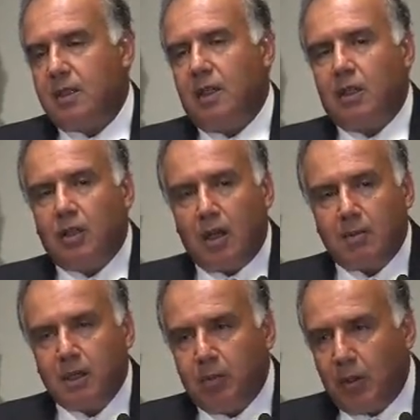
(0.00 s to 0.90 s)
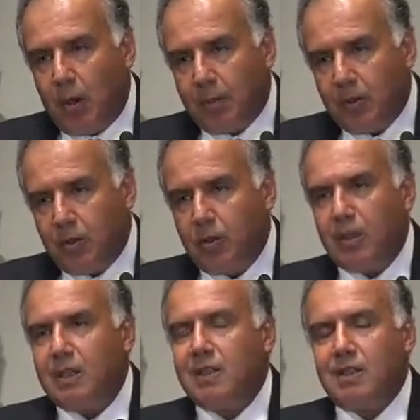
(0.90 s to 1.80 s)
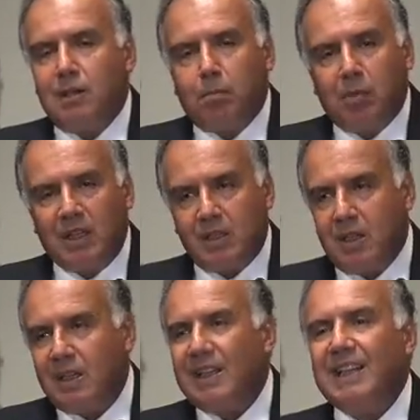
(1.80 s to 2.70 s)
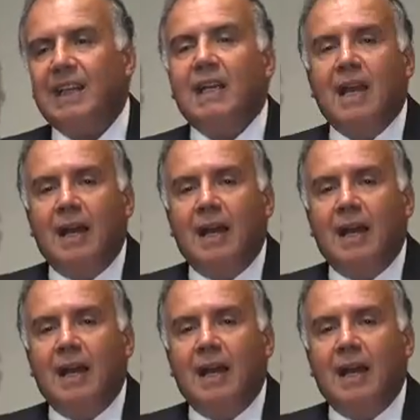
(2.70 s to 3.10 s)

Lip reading: the economic opportunities implicitly